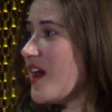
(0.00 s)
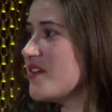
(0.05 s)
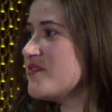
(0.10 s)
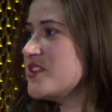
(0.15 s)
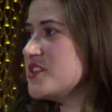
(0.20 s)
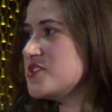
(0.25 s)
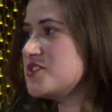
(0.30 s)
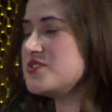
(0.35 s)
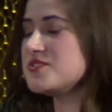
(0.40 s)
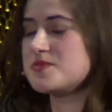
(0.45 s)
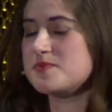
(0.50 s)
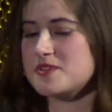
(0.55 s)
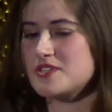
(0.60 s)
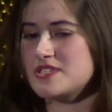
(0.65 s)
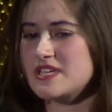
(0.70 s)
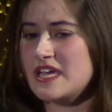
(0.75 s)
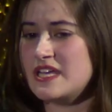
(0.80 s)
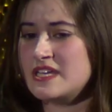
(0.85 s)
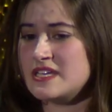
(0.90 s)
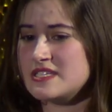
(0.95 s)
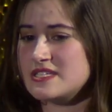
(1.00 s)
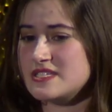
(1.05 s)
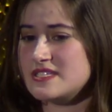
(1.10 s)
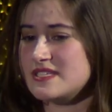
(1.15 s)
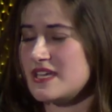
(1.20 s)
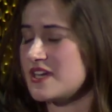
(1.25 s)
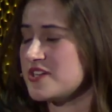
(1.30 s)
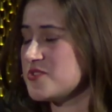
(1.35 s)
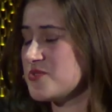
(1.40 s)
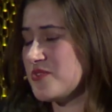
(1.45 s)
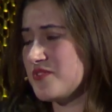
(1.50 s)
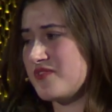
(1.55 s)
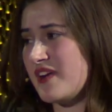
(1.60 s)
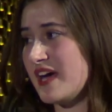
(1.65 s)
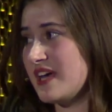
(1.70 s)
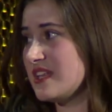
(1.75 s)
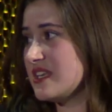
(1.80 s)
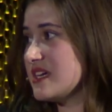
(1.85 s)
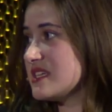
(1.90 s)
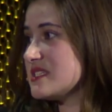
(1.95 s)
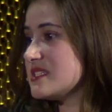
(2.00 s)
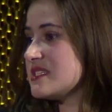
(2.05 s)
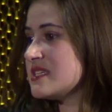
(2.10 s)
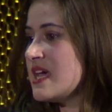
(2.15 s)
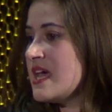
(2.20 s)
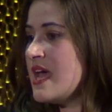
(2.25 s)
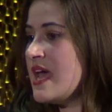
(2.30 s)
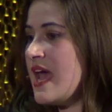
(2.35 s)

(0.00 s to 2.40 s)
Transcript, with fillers: of issues pertaining to sexual violence.